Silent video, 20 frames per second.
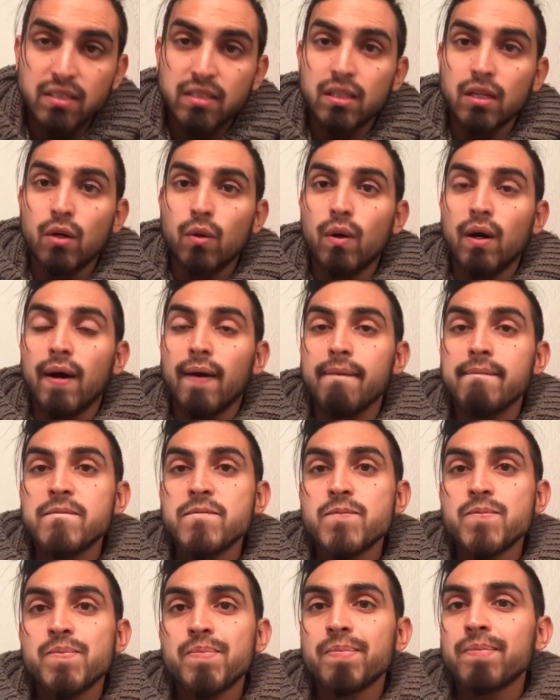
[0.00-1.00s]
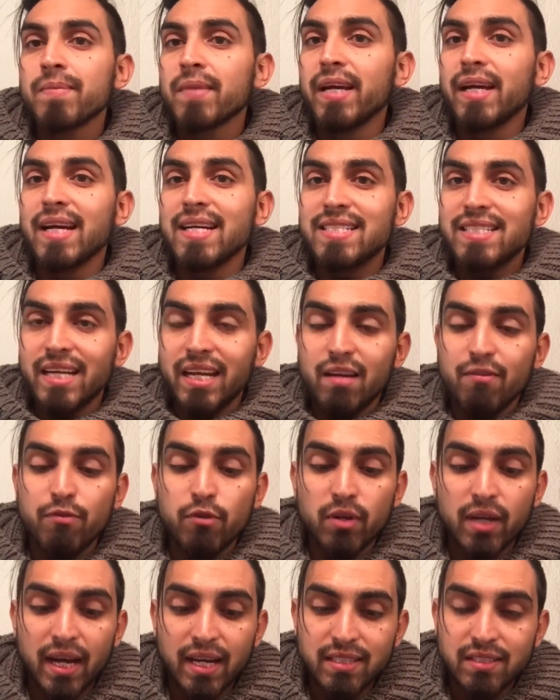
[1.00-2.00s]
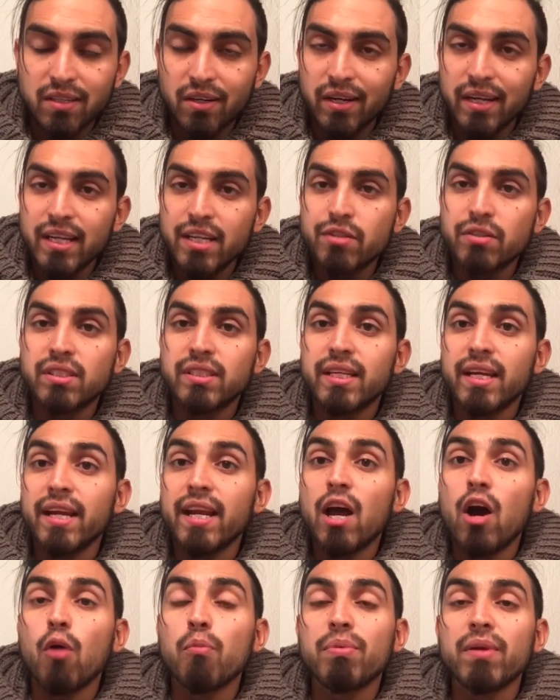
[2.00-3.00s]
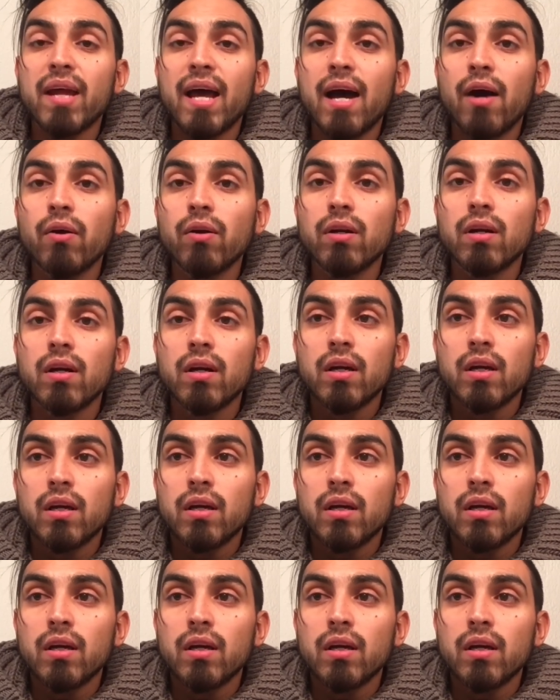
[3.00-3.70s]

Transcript: So like I said, if you guys are interested in helping out,